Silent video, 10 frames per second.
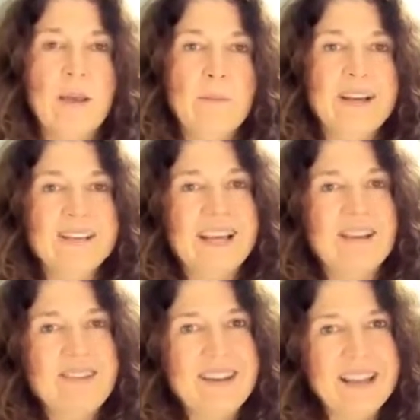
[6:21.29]
because I
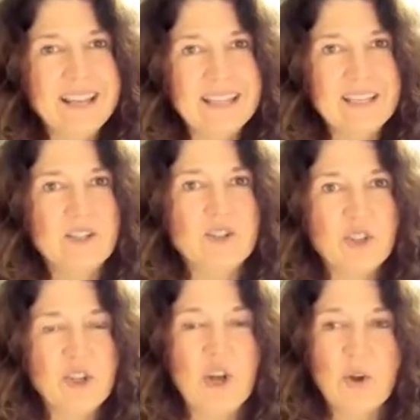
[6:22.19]
have nothing to
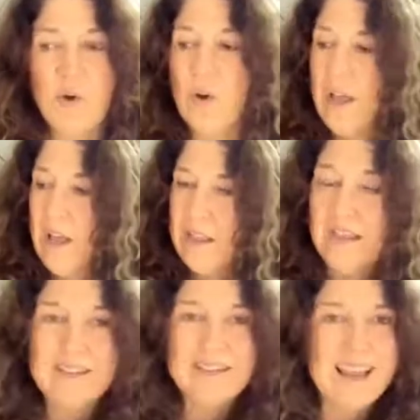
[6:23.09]
show
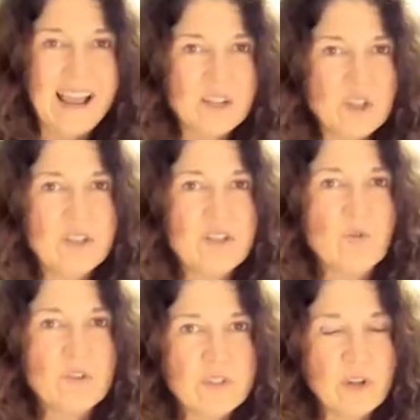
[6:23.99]
that it's actually
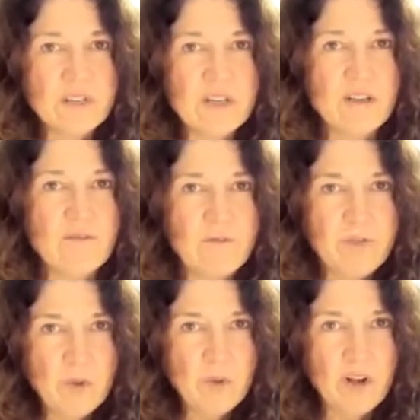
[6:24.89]
resulting in
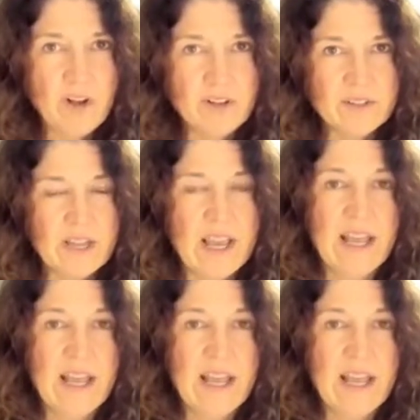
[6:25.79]
phone calls